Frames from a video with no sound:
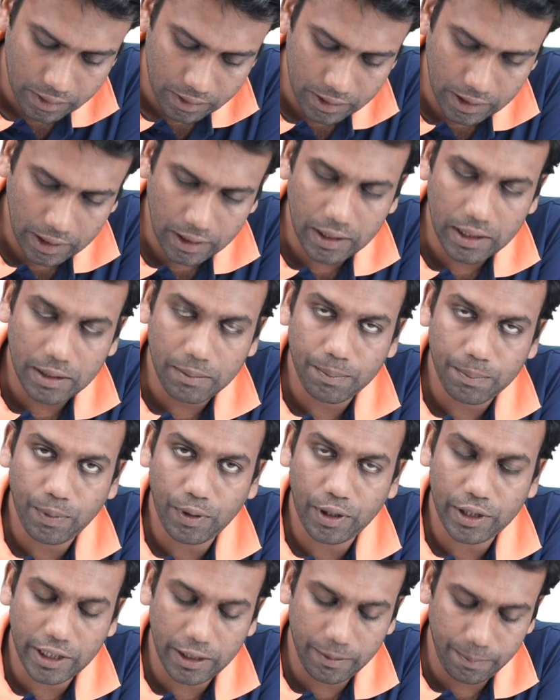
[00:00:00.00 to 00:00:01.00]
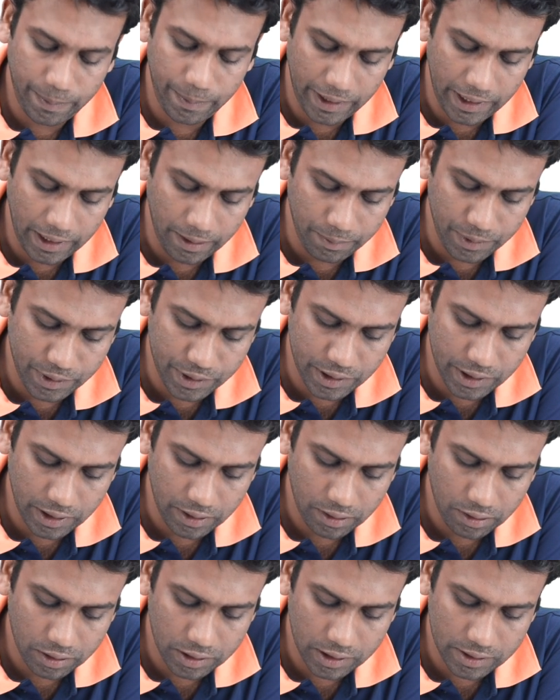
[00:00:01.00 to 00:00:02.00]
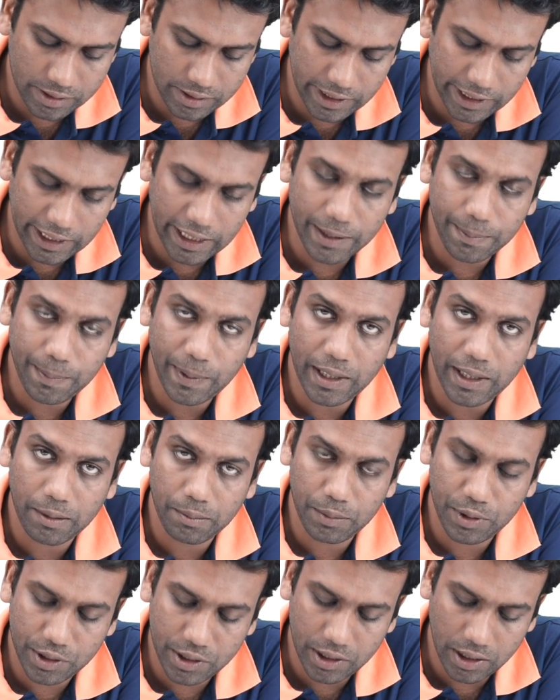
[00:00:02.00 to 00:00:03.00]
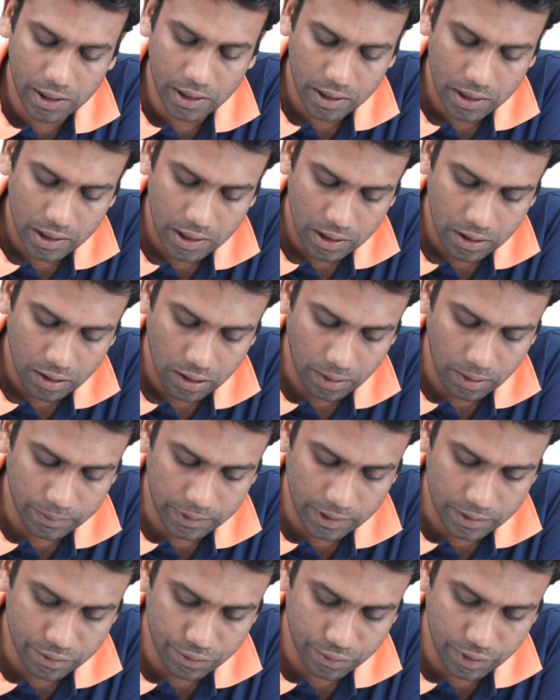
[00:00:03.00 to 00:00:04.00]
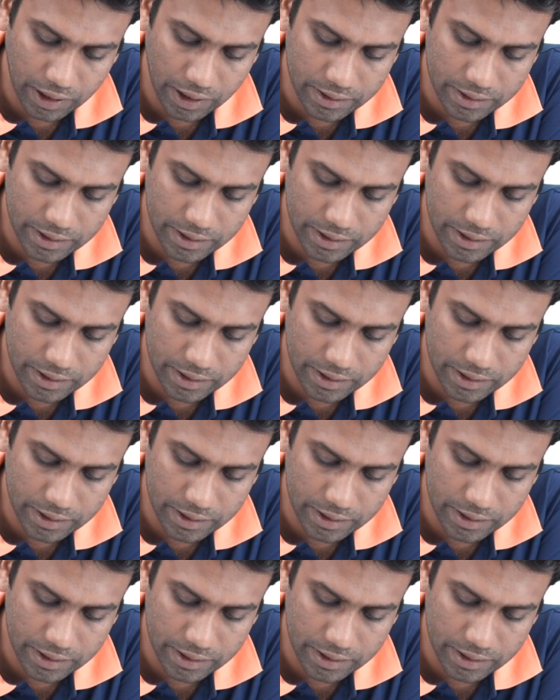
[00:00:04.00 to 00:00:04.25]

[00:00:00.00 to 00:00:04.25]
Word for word: the important parameter or the second parameter of the solar